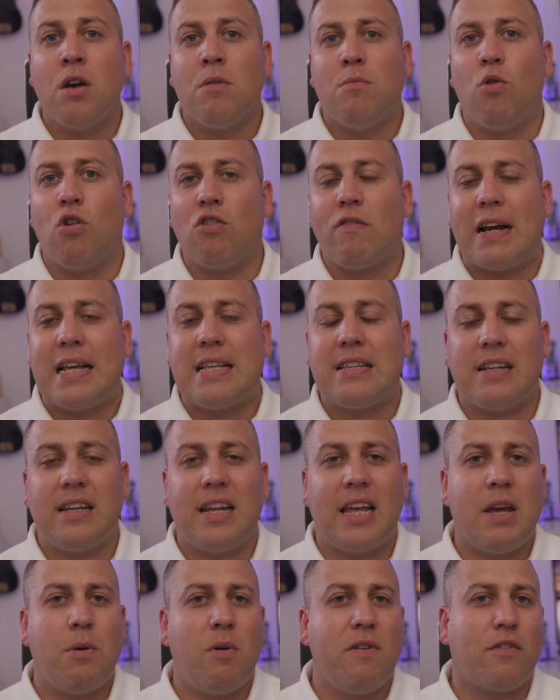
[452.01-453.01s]
More
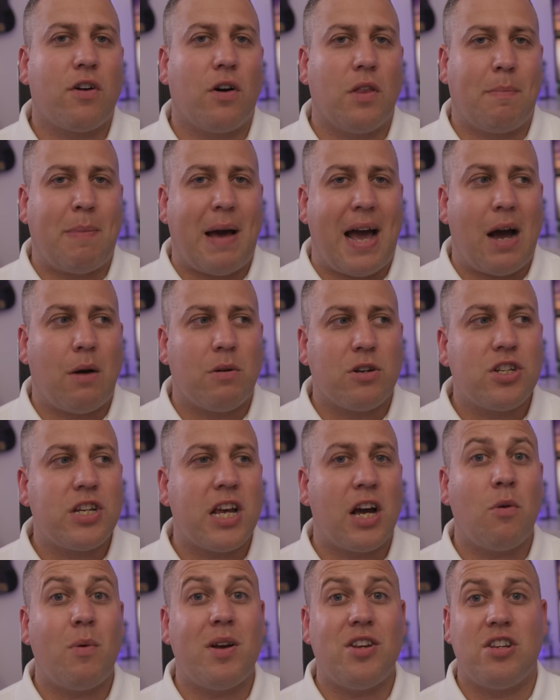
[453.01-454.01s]
recently, we've got the
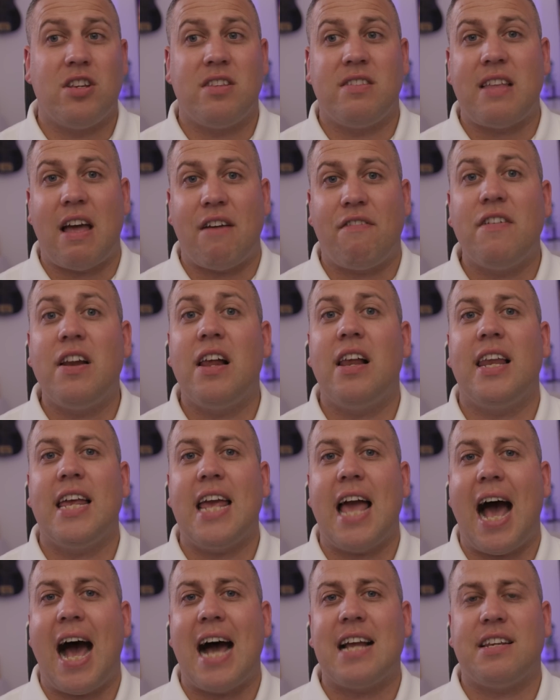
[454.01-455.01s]
PowerShell, which has
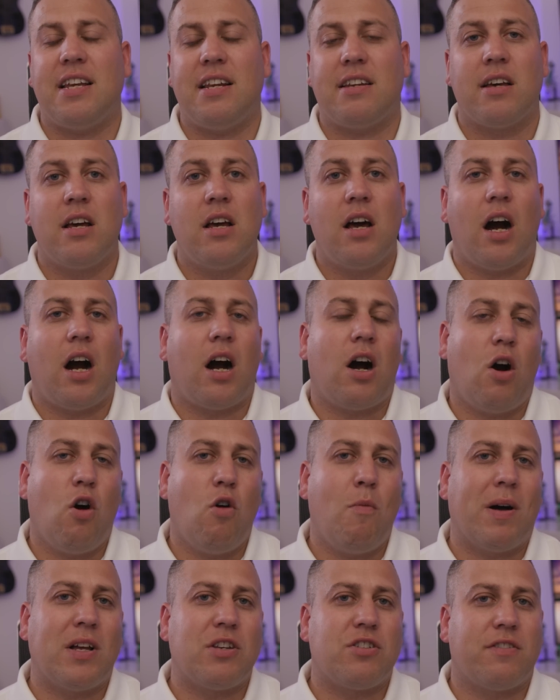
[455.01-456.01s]
definitely added a
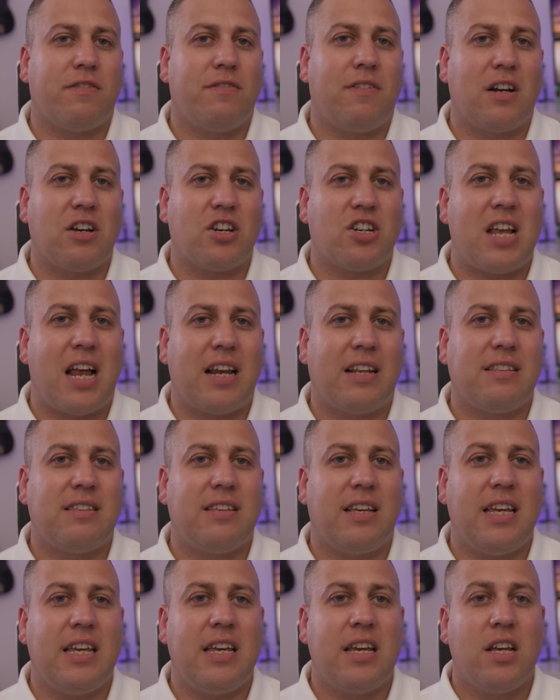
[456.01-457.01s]
whole bunch of
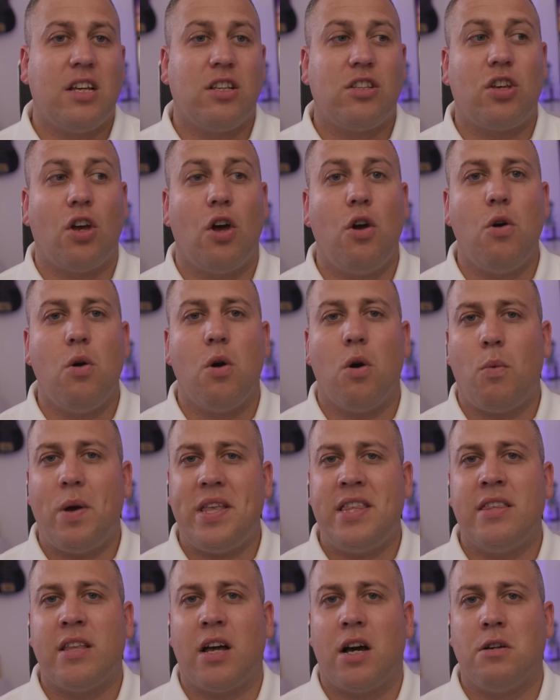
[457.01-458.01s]
functionality to
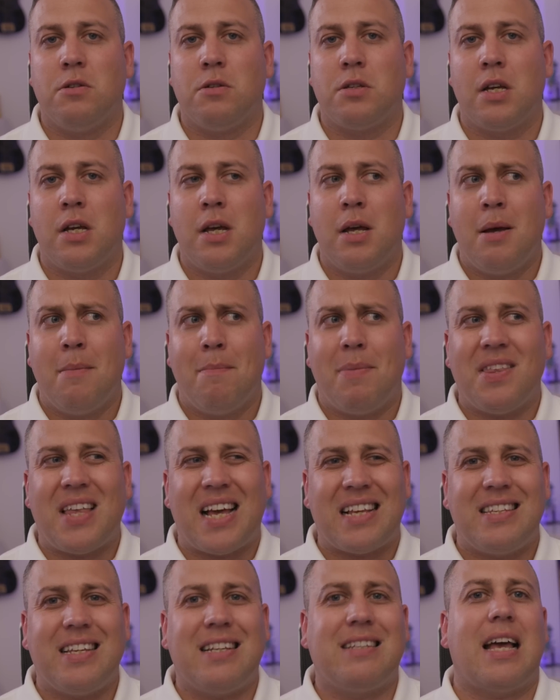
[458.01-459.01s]
Windows, but
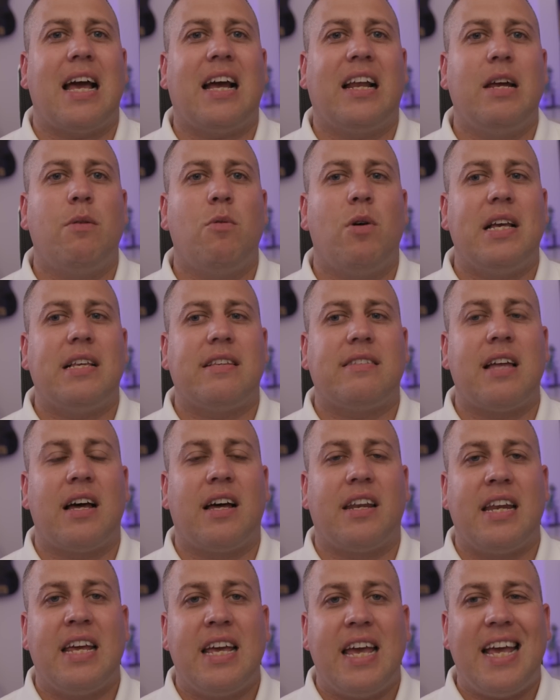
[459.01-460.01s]
that's exactly what it's
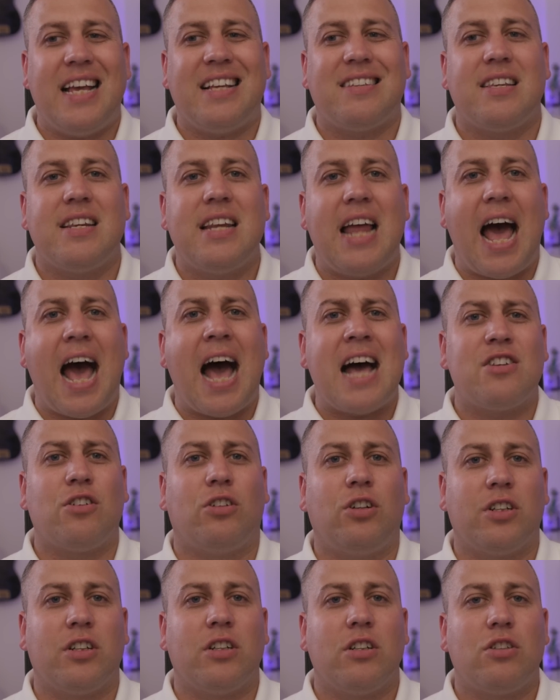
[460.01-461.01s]
done. It's an
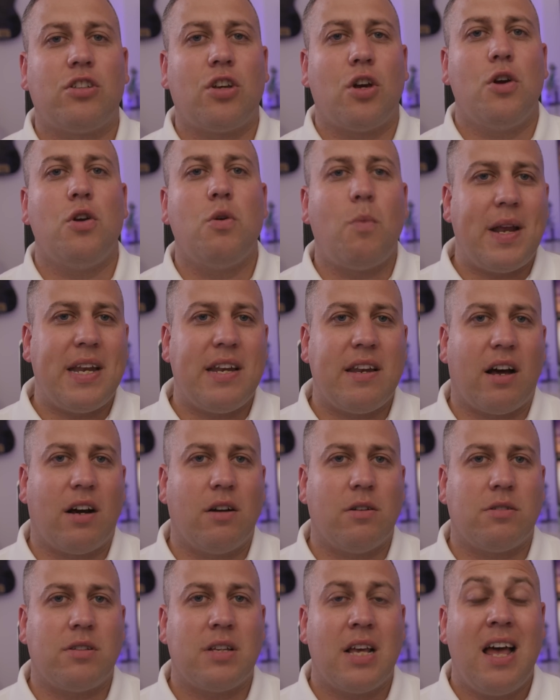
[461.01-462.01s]
add-on to
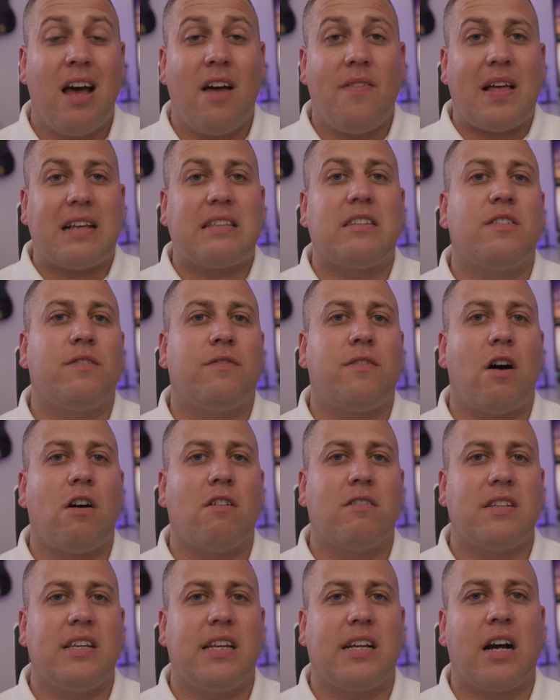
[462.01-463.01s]
Windows, and that's as
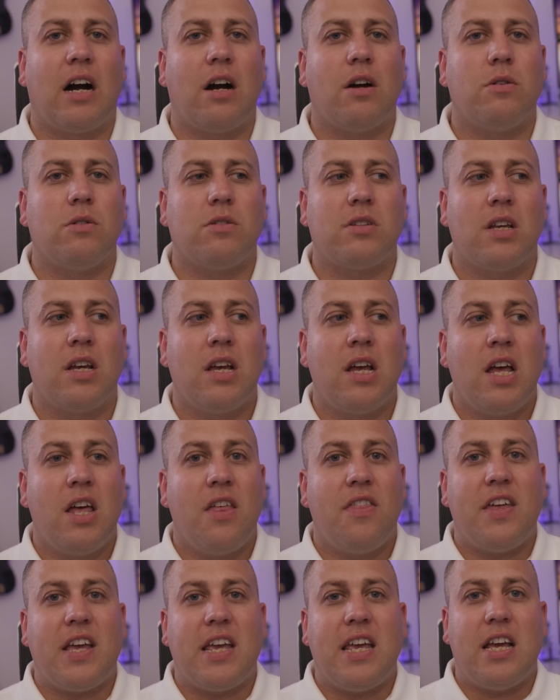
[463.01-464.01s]
far as it goes.
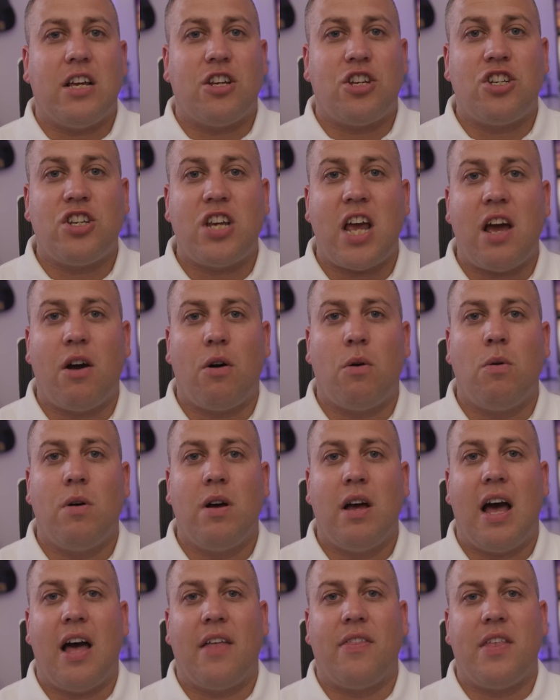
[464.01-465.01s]
The
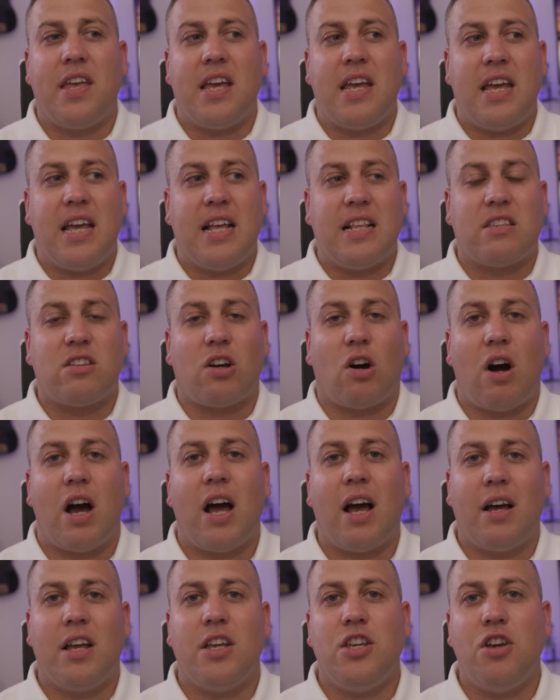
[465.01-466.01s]
shell and the
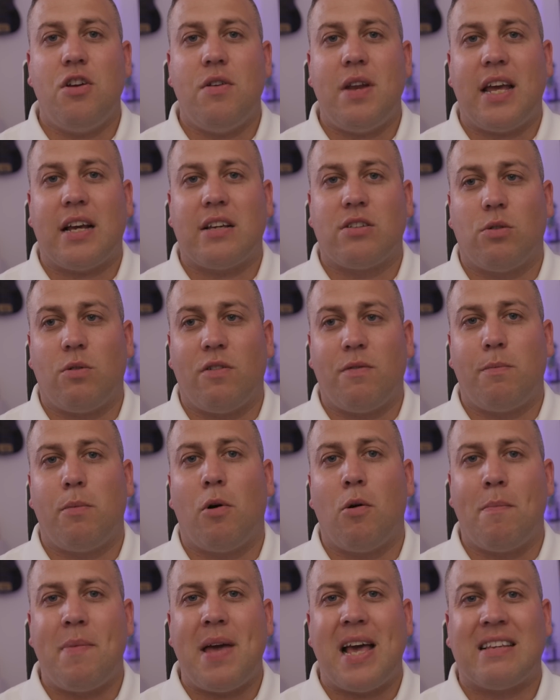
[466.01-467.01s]
entire Unix or,
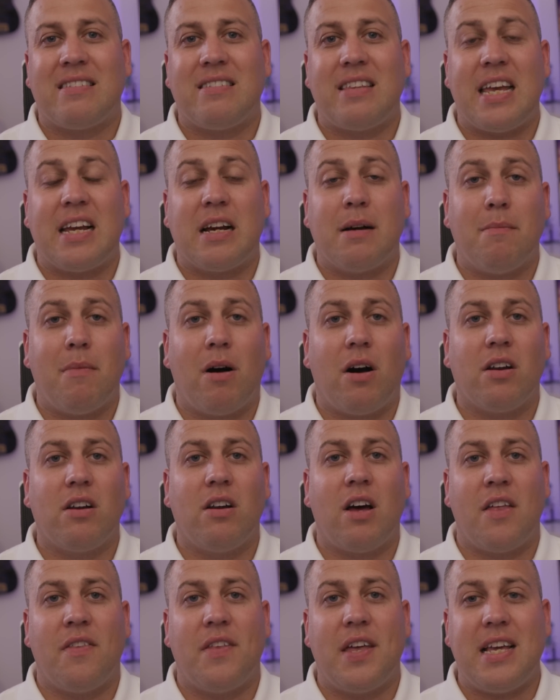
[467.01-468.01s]
or B S D
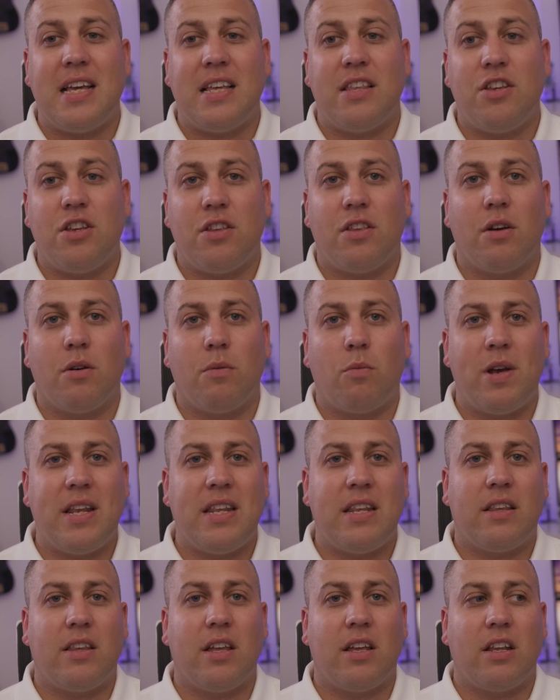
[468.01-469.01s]
command line that, it, that,
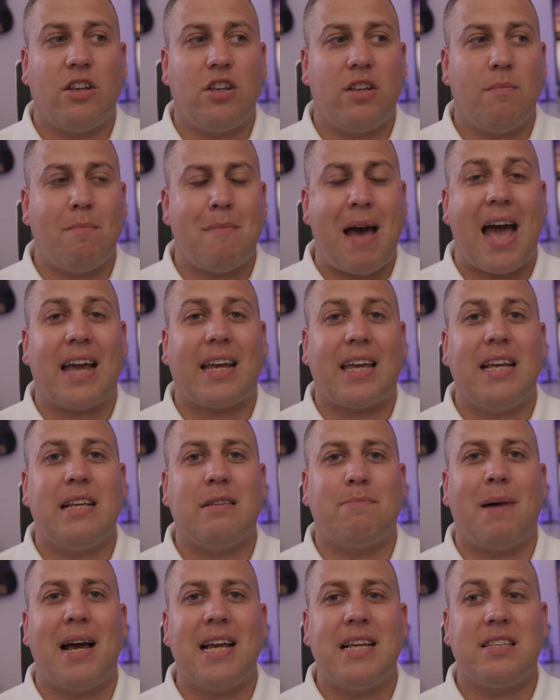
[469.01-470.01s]
Win, that Mac
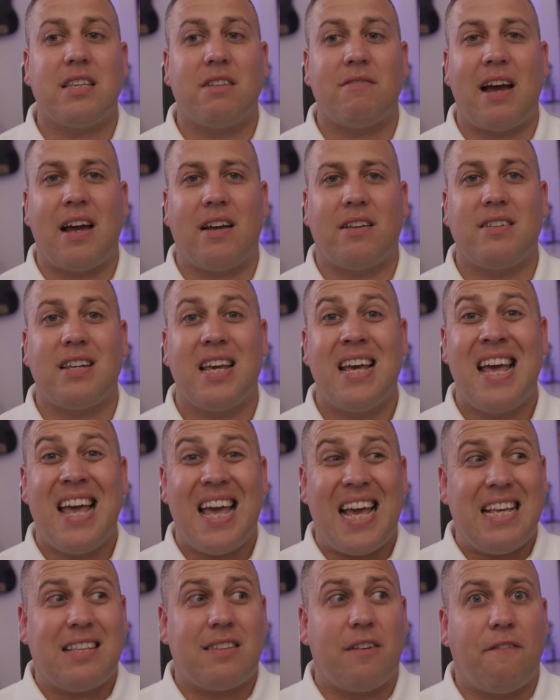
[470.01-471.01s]
is based around
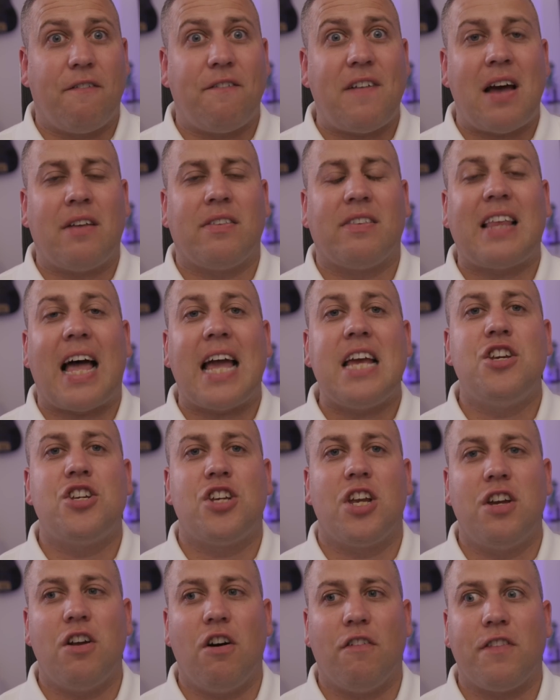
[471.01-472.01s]
is the
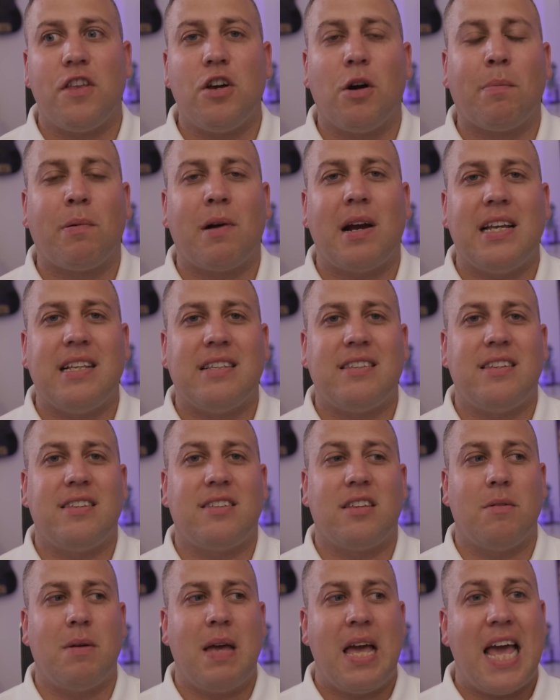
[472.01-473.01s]
foundation of the operating
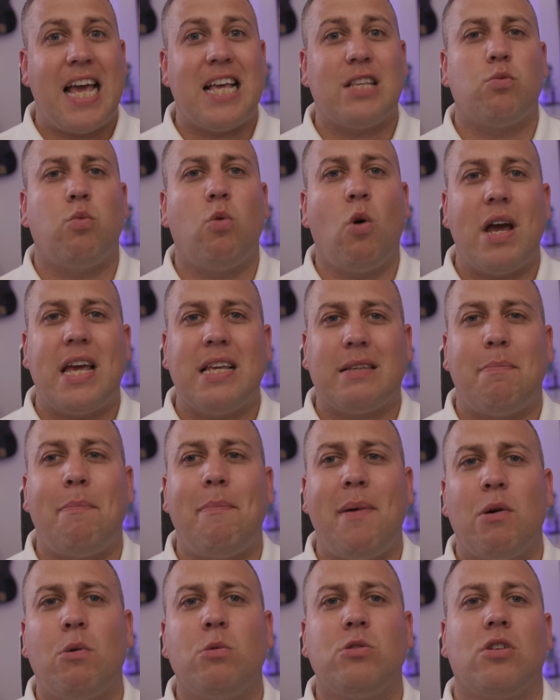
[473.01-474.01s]
system. It's what it's
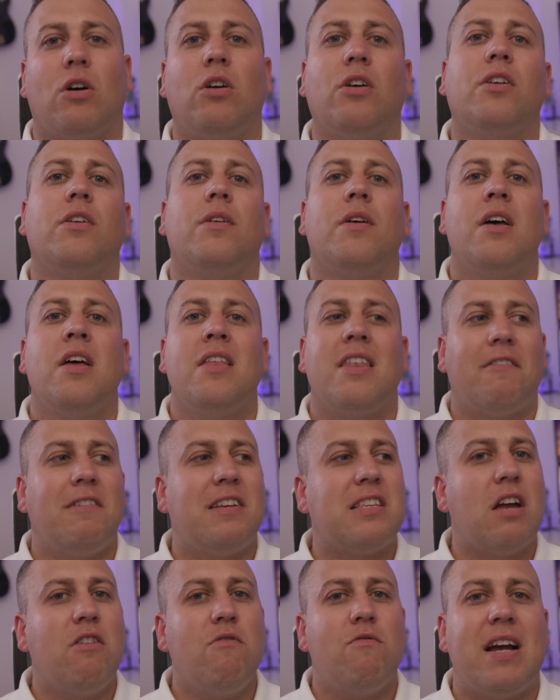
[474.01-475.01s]
built on. There
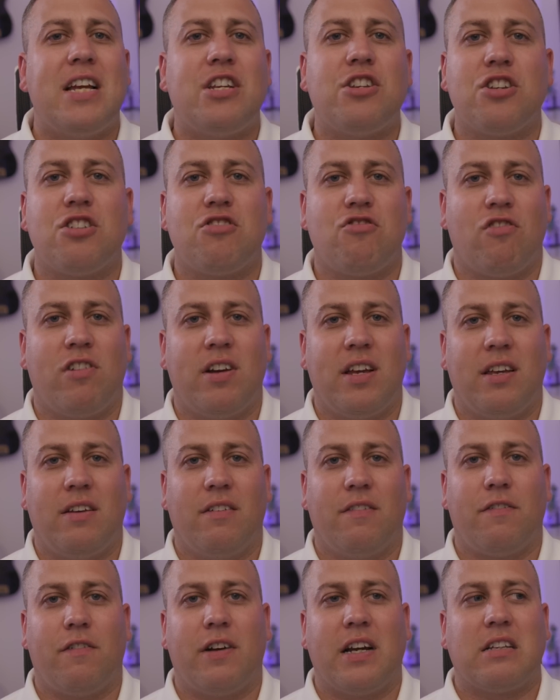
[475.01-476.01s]
is no registry,
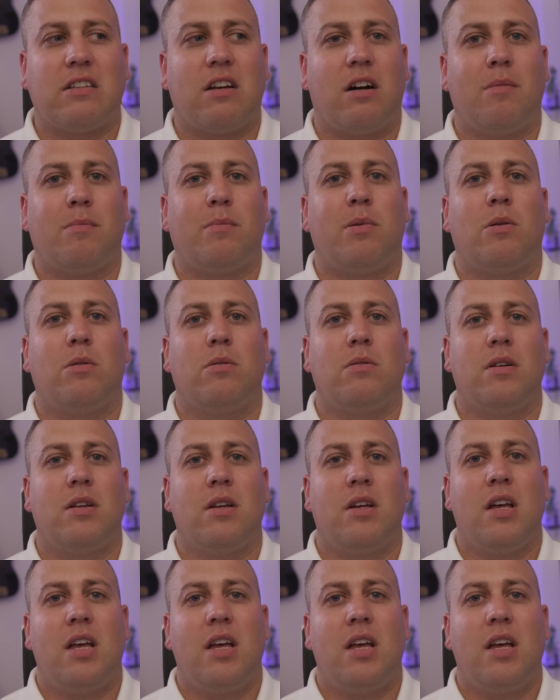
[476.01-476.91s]
for example.